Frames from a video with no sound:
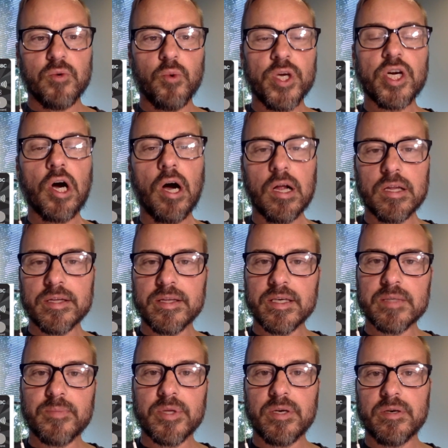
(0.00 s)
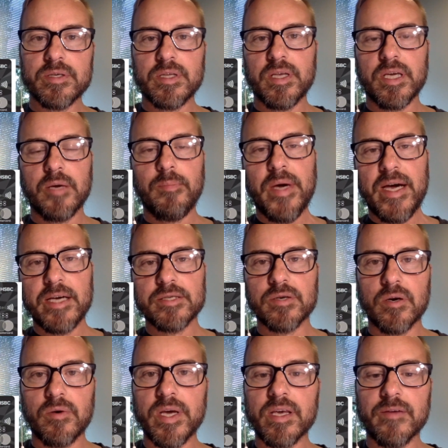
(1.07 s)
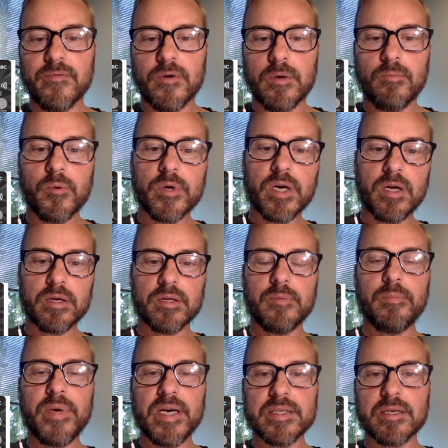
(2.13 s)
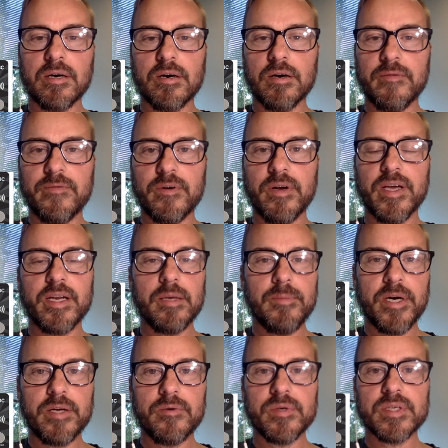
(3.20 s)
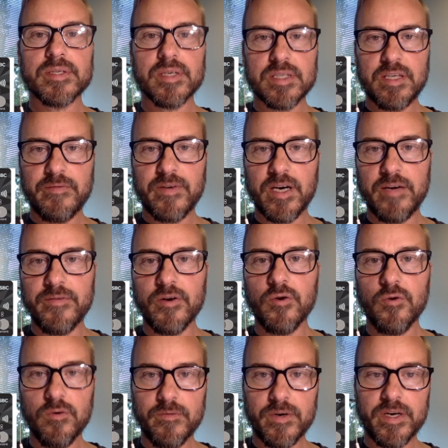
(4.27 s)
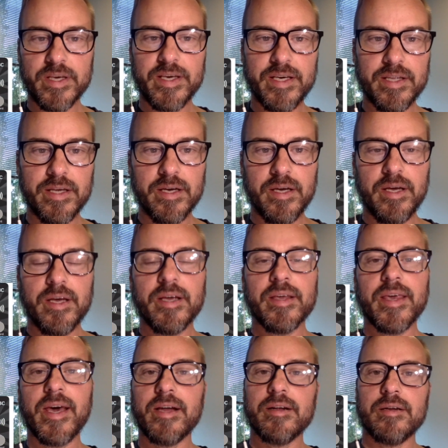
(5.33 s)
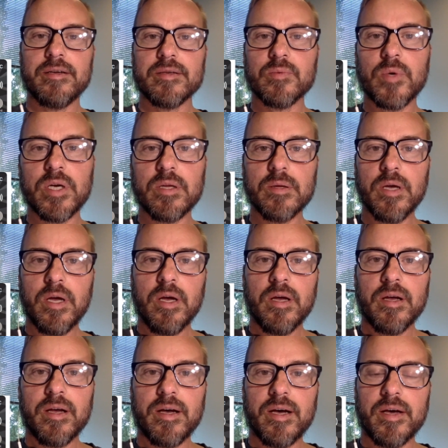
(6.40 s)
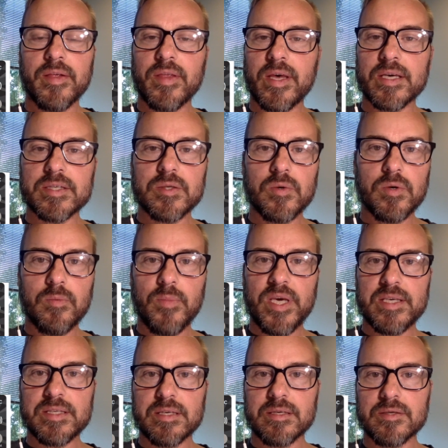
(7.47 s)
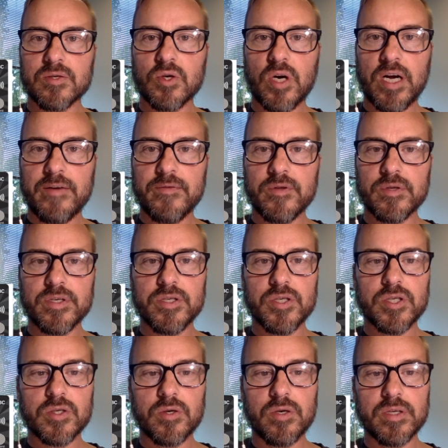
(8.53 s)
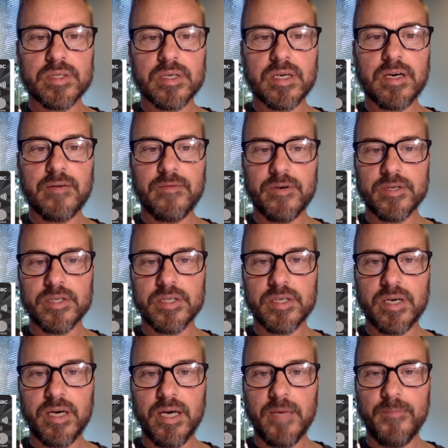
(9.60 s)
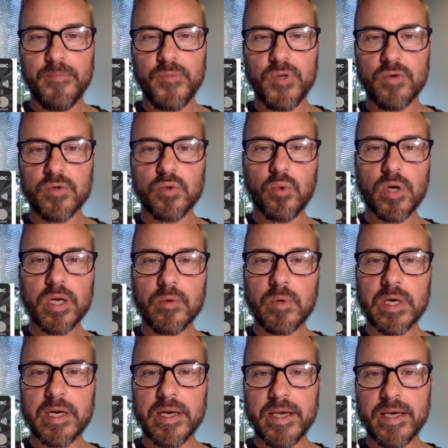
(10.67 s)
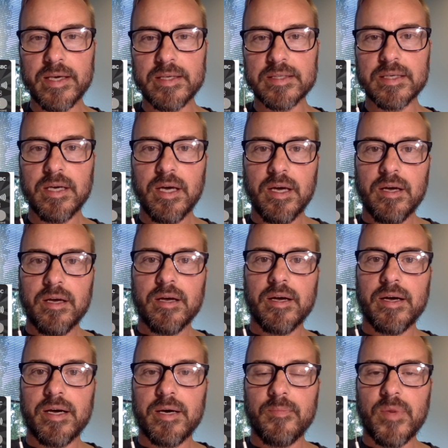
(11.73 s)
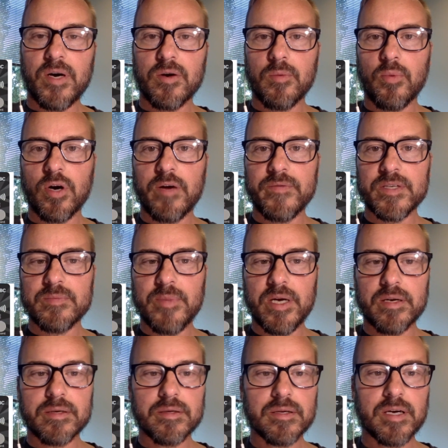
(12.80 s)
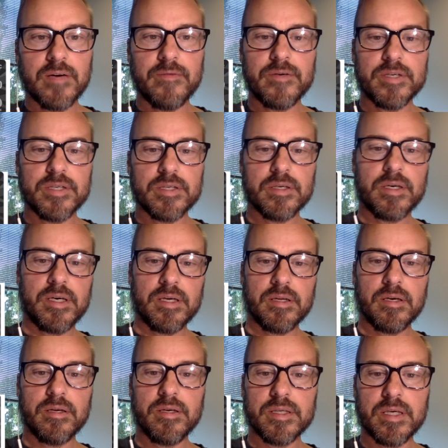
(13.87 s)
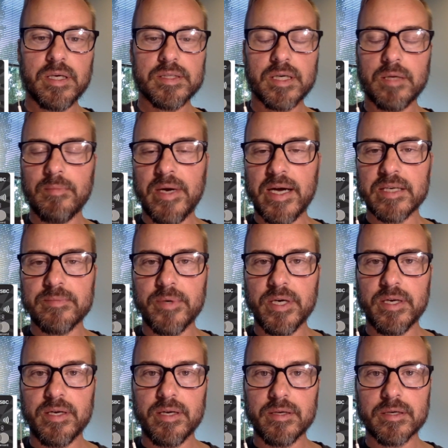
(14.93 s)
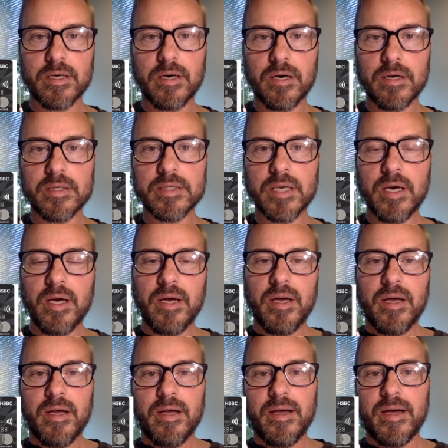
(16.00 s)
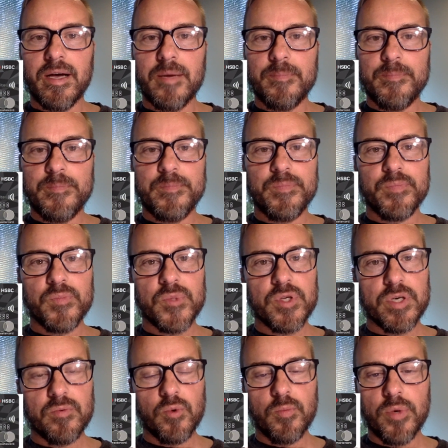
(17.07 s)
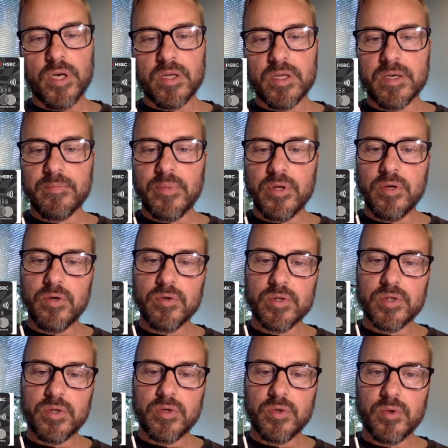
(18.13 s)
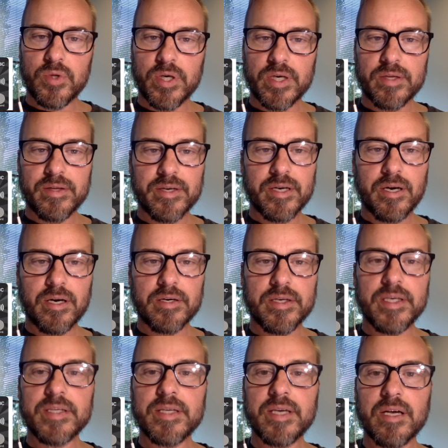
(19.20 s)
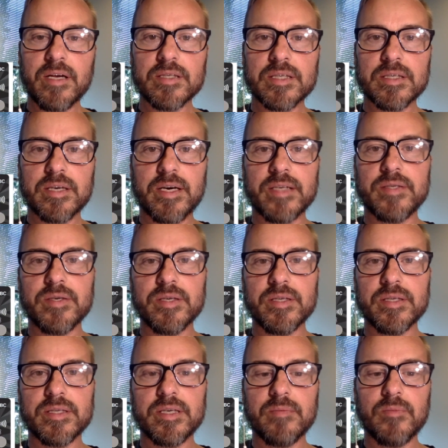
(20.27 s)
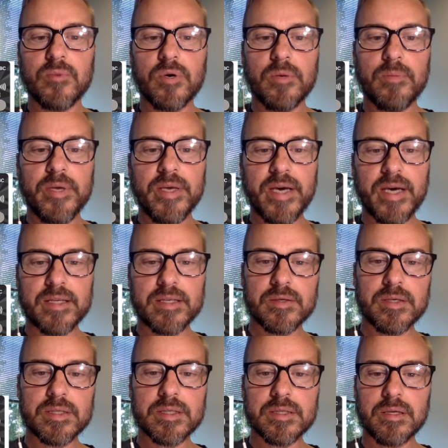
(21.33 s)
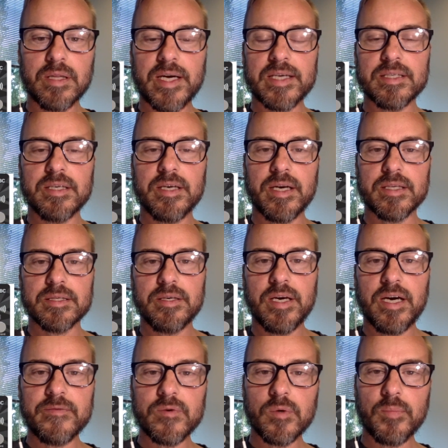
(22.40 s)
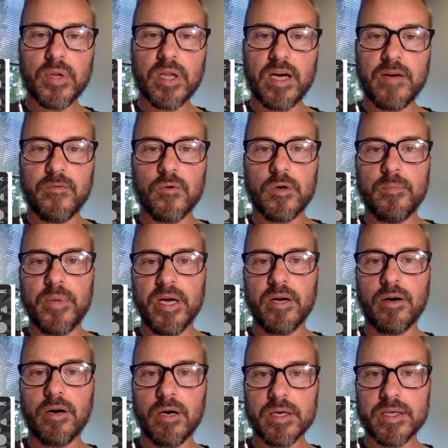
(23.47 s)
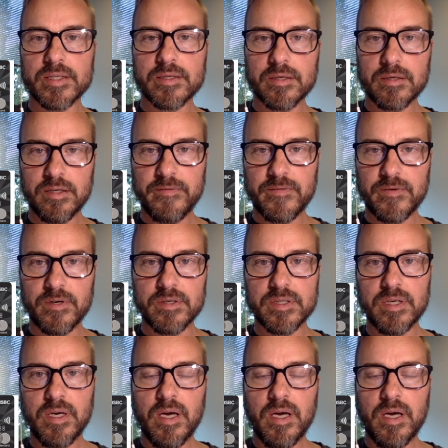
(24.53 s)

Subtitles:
call it this, but there isn't like a badge or a ranking for it, but we call it the best card for anybody who's 65 and over in Canada as well, thanks to an amazing travel insurance coverage. 21 days out of province medical coverage. It's unmatched by any other cards. We'll put a link below to the card details so you can see it more. But yeah, so this is the last chance. You have to apply for it by August 31st.